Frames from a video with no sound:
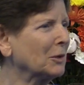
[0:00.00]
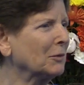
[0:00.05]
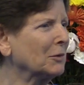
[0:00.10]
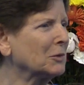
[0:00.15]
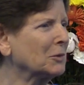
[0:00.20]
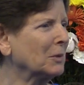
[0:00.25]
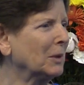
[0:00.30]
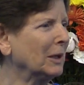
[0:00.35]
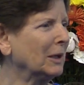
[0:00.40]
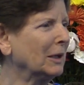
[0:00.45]
over
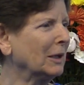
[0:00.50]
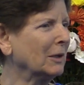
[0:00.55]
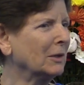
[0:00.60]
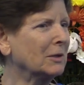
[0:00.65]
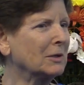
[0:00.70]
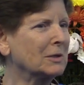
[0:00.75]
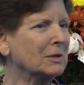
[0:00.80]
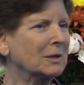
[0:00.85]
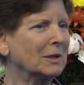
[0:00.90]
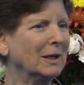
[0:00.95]
20
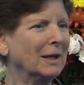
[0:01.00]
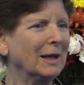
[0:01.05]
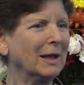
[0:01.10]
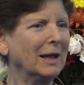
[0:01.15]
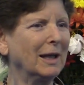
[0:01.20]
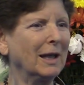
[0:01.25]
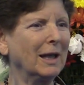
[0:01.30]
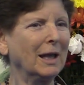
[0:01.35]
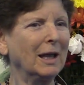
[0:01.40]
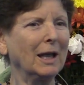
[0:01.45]
years.
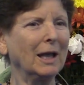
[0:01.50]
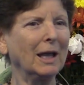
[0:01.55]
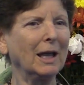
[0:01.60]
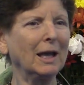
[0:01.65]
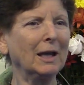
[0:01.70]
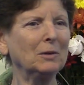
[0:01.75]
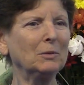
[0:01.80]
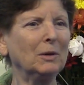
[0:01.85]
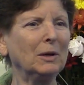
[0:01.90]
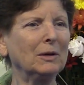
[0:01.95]

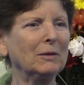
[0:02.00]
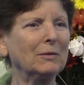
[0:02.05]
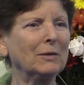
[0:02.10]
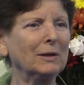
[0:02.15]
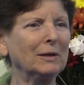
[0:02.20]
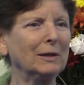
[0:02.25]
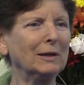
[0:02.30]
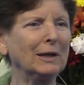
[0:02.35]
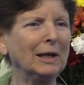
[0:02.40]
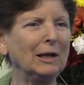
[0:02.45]
And one of
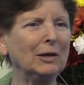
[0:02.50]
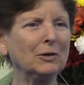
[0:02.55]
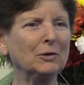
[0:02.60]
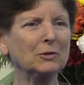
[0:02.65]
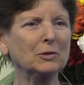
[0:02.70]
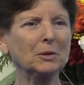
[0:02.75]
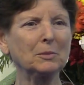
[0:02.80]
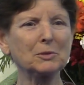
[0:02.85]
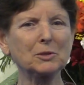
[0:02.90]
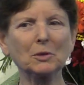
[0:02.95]
the later
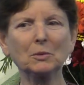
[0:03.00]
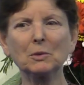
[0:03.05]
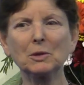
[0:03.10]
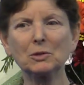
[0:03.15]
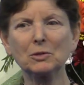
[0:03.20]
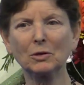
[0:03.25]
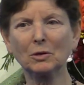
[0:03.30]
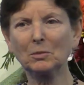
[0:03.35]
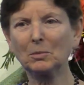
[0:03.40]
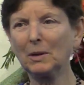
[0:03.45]
trips that we
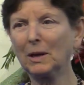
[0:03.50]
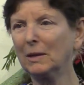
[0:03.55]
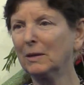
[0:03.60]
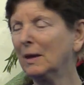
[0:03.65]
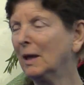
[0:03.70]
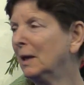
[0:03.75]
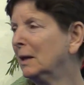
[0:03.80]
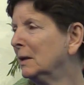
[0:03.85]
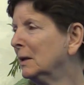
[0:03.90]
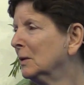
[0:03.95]
took by
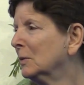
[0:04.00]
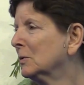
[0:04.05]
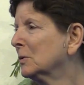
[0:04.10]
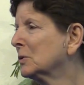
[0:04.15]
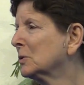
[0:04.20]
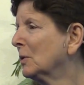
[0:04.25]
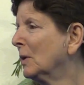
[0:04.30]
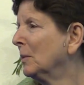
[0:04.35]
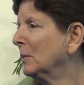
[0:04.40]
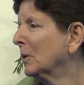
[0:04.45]
then,
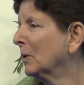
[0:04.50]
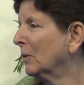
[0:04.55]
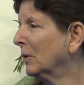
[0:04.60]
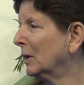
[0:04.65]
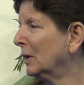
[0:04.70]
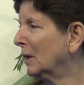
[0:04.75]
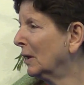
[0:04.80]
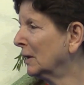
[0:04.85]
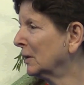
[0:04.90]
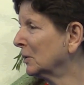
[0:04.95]
Swami
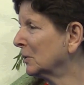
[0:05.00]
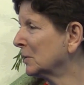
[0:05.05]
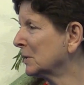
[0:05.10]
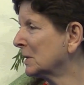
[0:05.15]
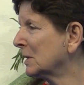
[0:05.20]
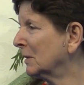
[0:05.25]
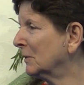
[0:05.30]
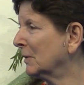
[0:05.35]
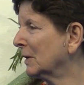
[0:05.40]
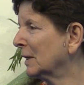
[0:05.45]
Kriyananda
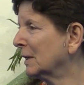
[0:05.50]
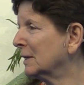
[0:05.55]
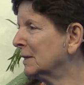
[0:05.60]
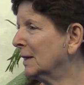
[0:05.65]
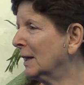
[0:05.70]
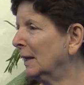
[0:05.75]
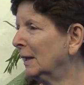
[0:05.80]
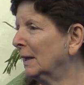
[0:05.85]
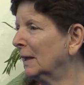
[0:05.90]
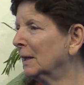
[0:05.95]
was living in
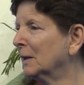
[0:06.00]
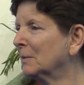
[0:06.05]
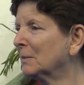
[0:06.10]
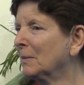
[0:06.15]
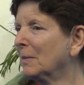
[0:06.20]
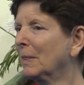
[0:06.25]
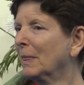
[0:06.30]
Delhi,